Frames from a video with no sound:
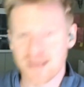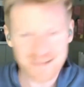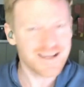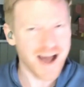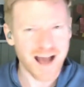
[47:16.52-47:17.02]

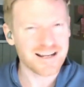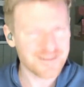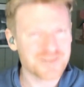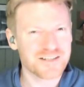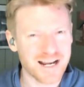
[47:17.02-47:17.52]
yeah,
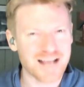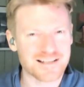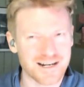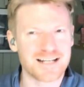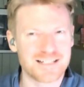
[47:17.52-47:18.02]
interesting
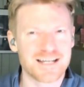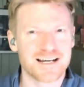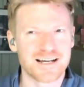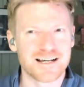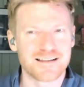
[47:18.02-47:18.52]
as an
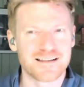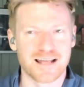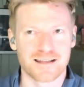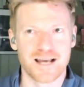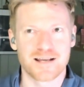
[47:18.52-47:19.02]
idea
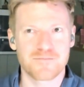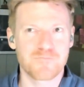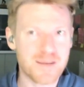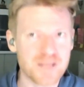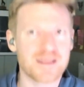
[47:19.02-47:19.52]
that like
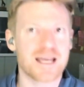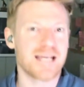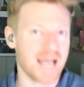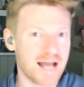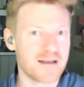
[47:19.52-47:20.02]
maybe they
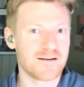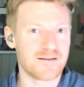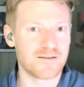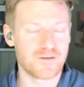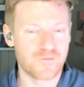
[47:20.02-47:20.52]
can
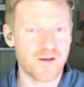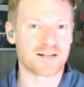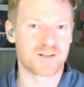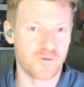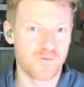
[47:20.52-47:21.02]
in
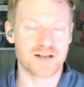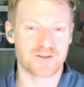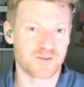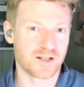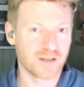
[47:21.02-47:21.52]
fact go
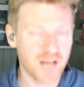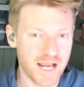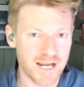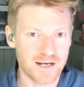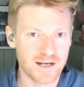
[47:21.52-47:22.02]
faster than
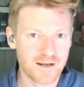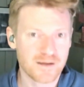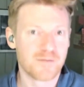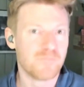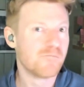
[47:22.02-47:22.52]
light,
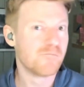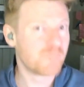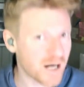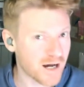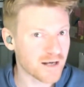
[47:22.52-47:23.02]

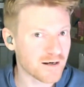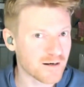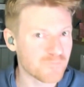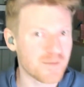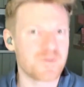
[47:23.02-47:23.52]
but
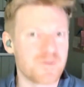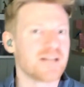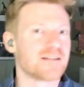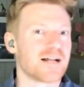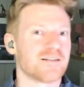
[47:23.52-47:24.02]
maybe
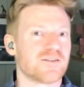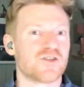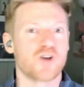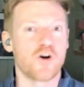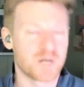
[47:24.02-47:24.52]
it's not
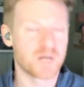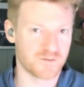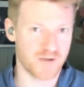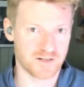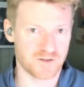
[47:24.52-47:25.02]
so much
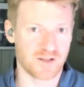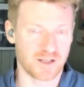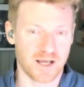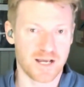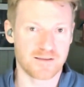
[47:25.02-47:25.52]
faster
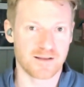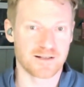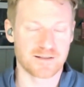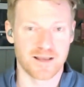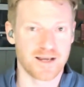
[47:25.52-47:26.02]
than light that
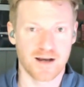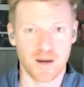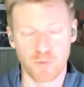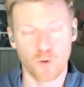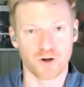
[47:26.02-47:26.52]
it's like
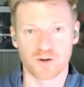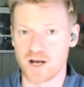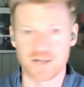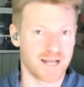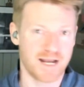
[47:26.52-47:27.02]
a portal
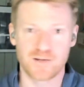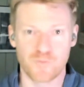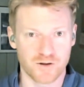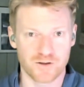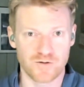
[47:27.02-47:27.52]
gun to
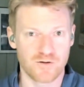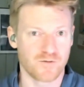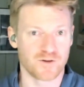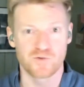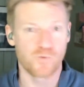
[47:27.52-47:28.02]
anywhere in the
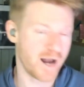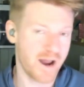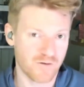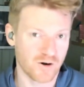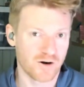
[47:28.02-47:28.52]
universe
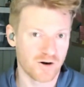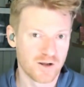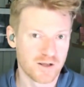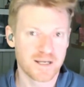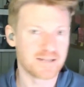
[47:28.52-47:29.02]
whenever,
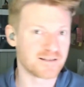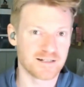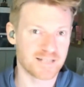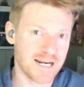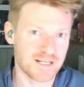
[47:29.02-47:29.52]

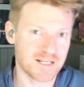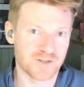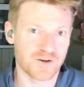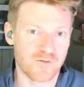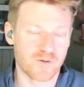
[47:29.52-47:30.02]
instantaneous
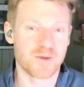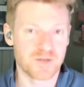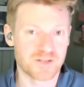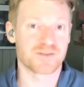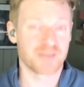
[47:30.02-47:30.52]
travel.
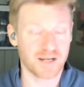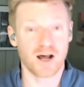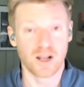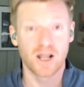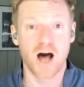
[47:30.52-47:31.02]
Maybe it's just like
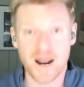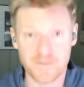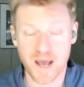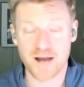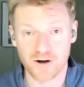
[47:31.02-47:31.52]
a lot
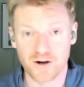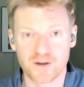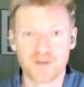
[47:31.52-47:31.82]
better